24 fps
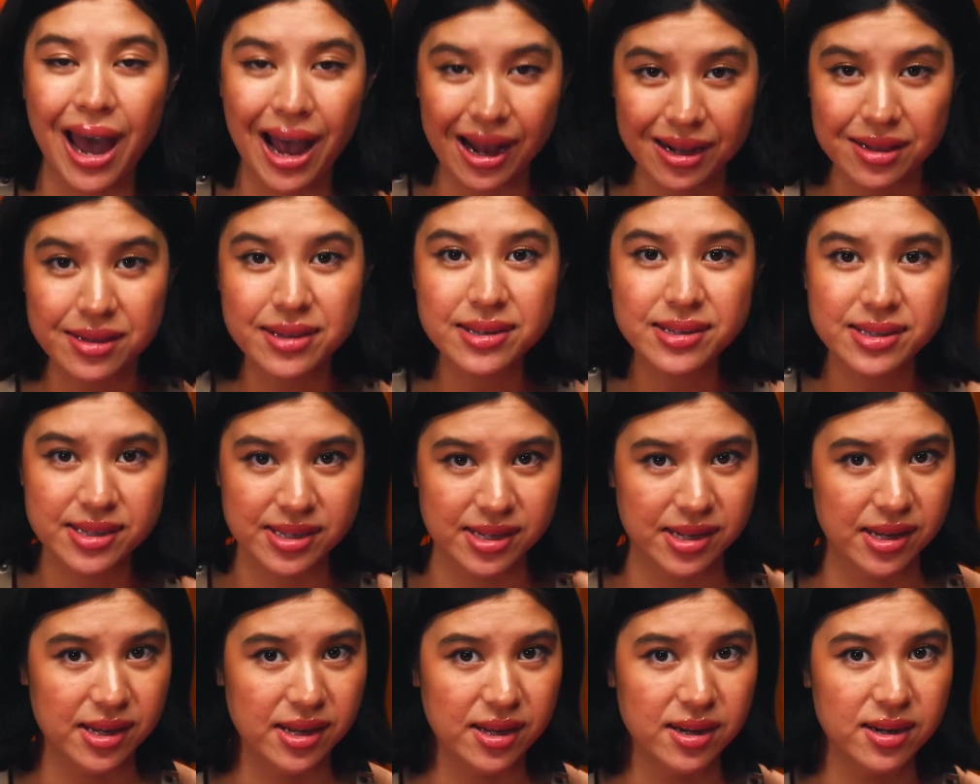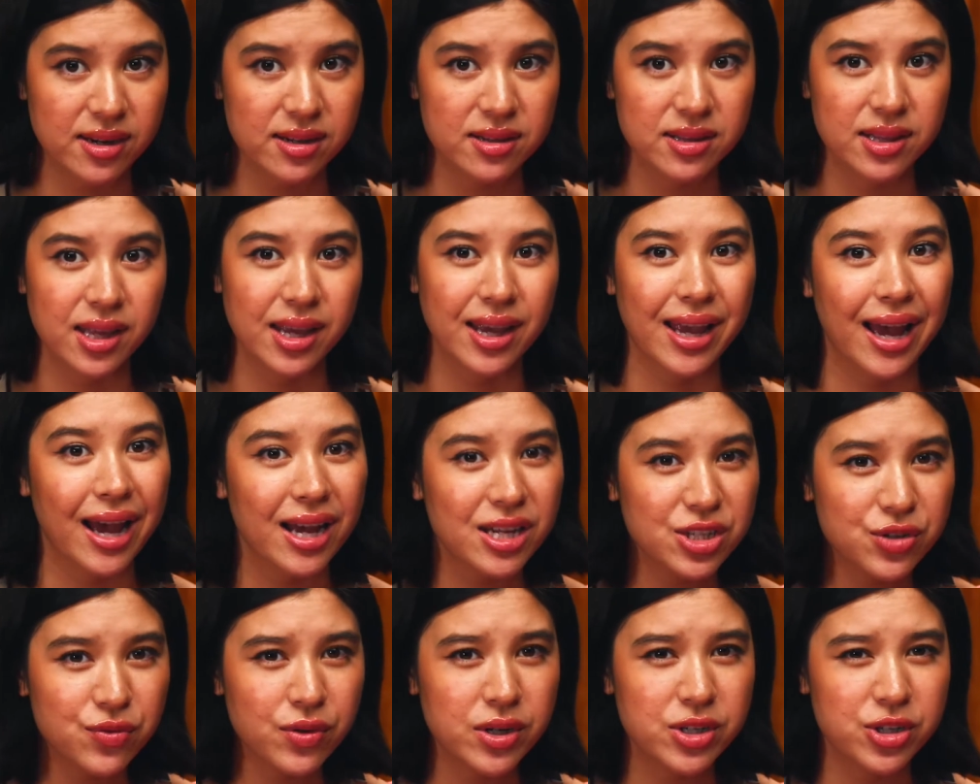At the scene, the
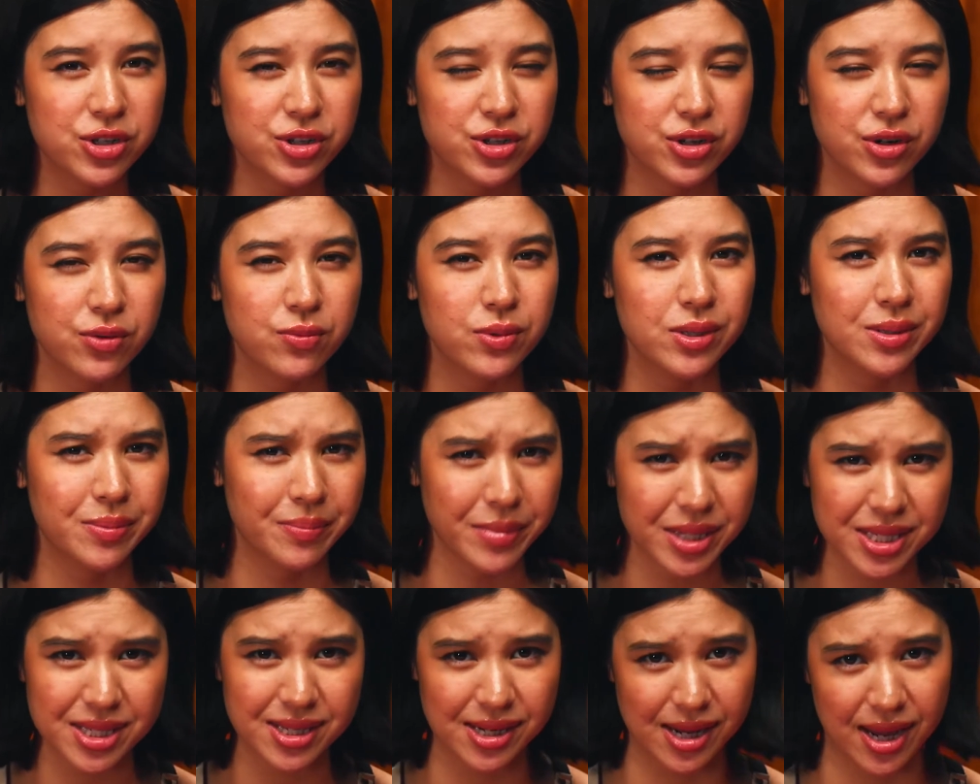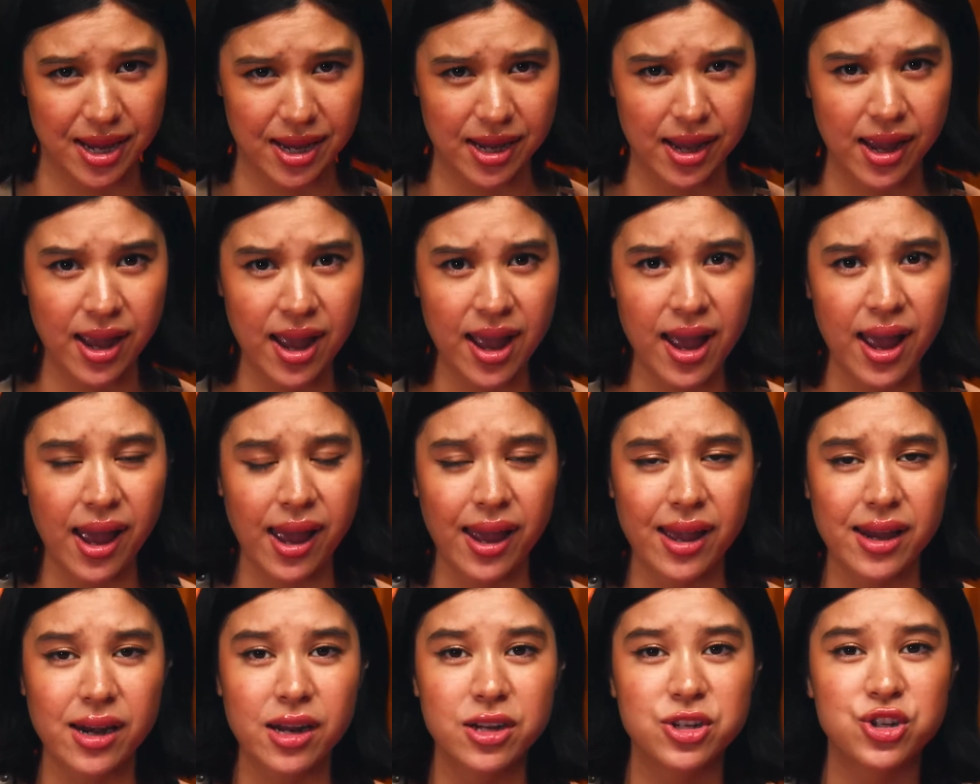cash register was missing,
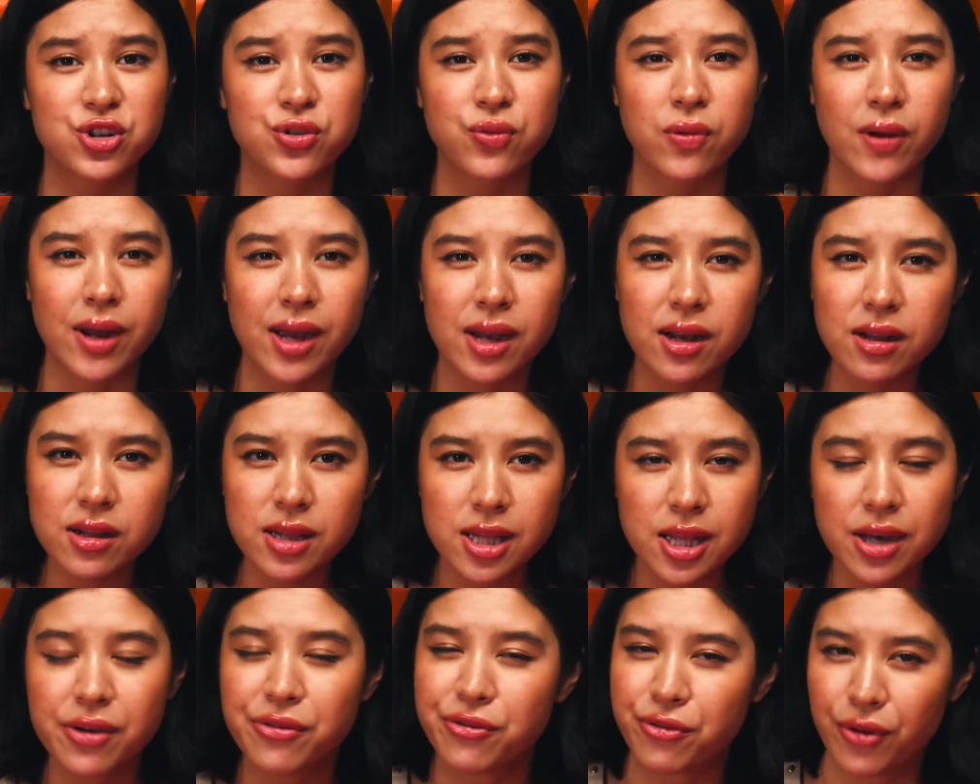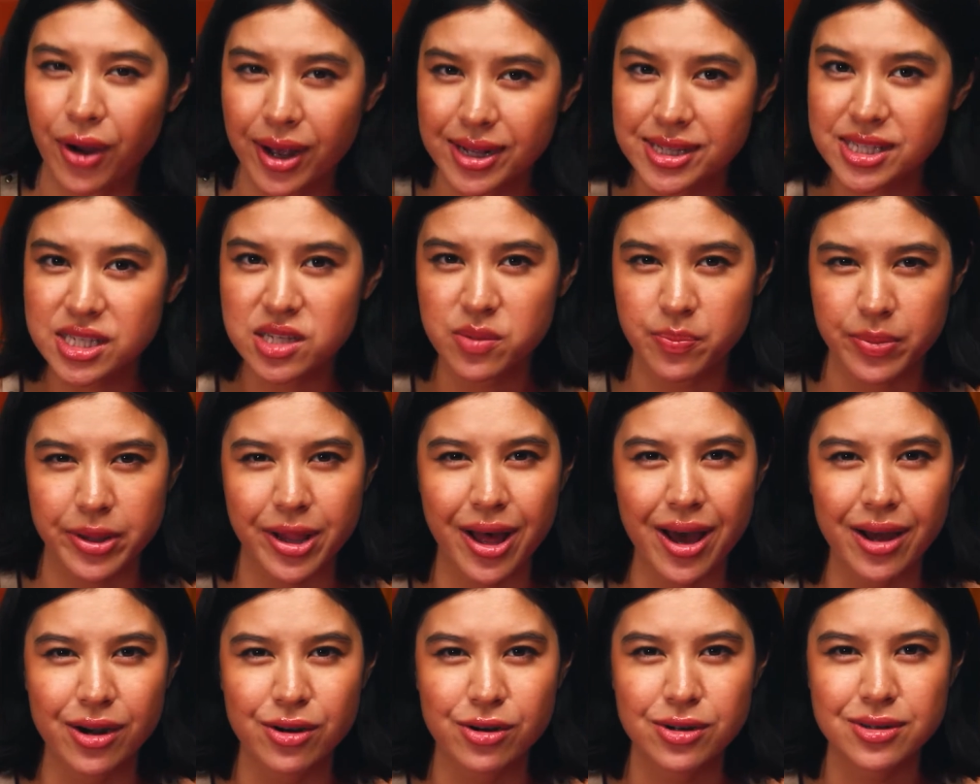and a trail of red
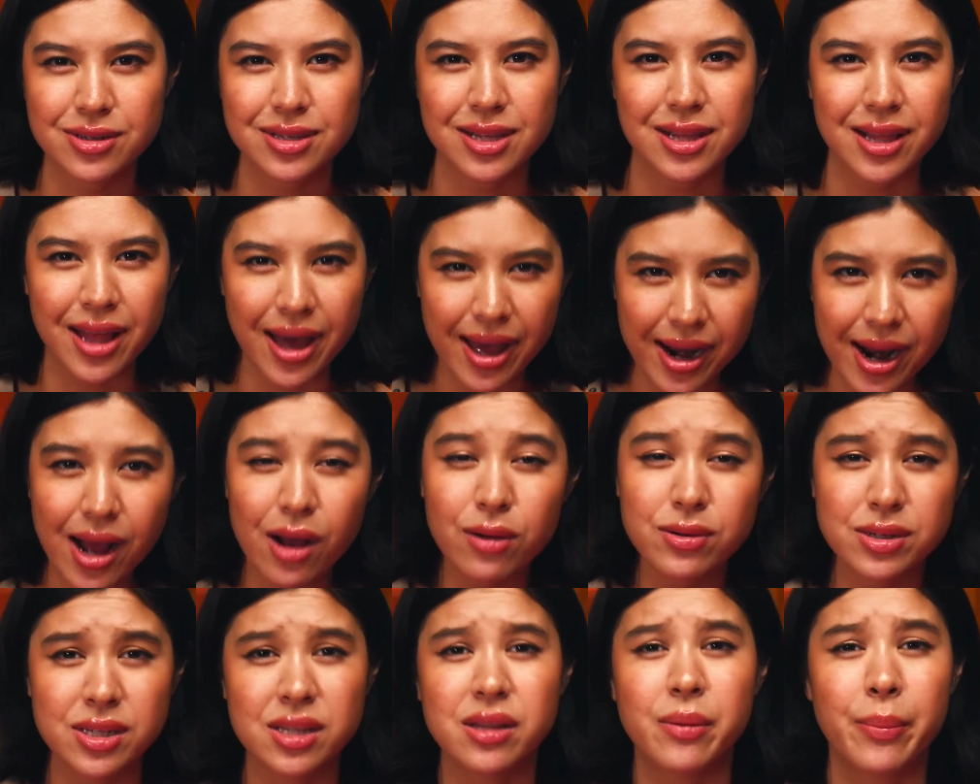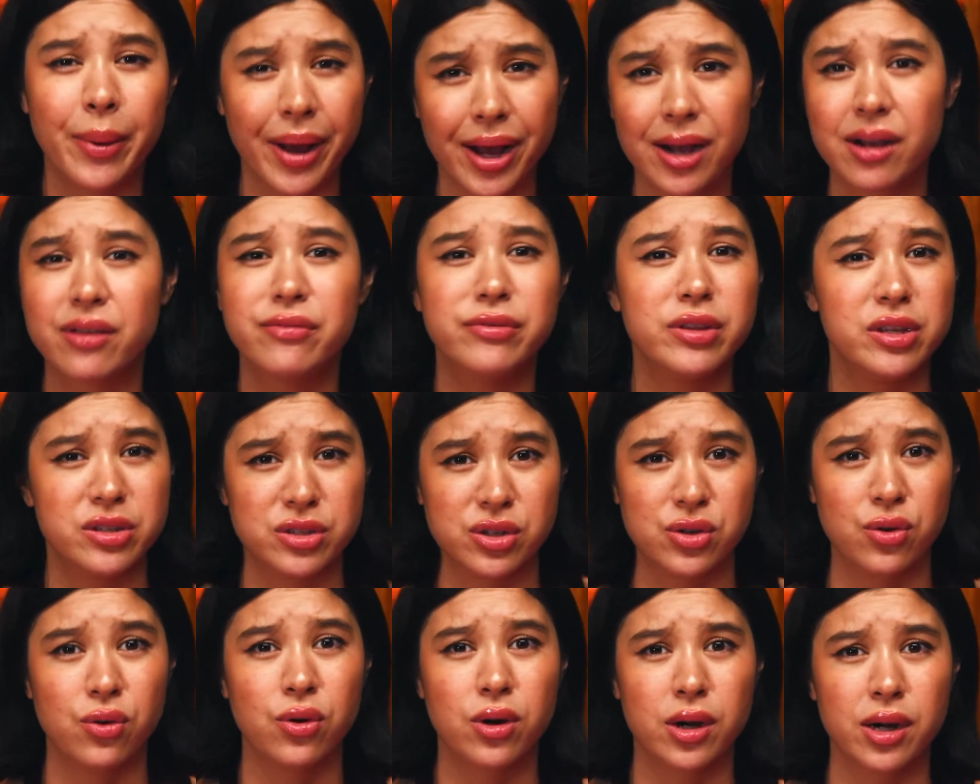splatters led out to the back of the
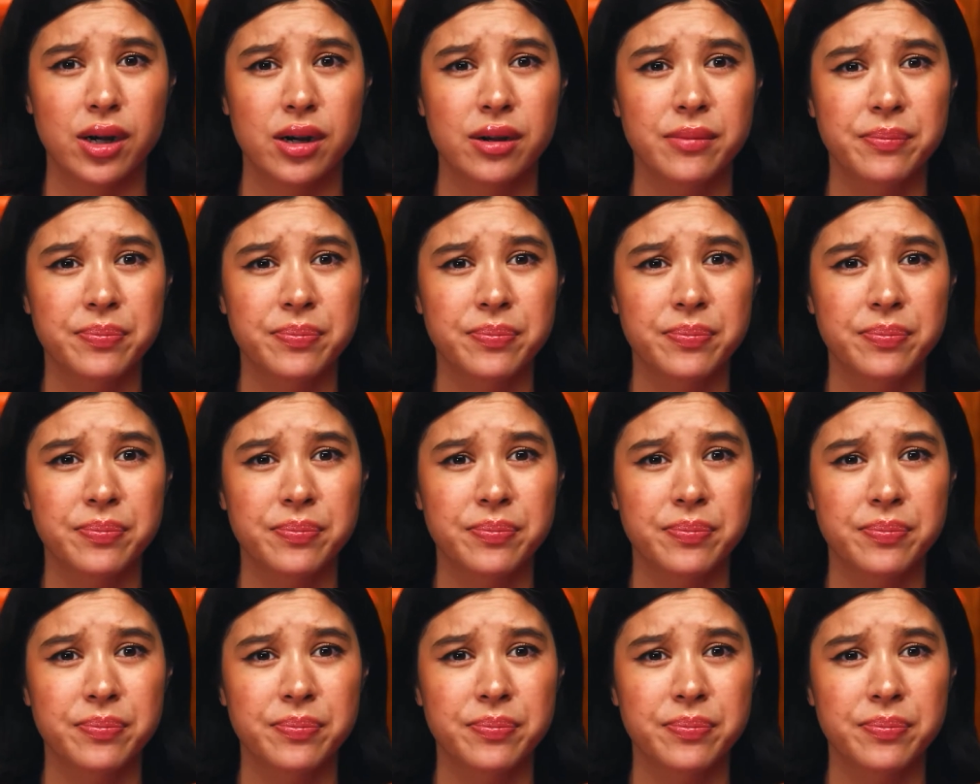store.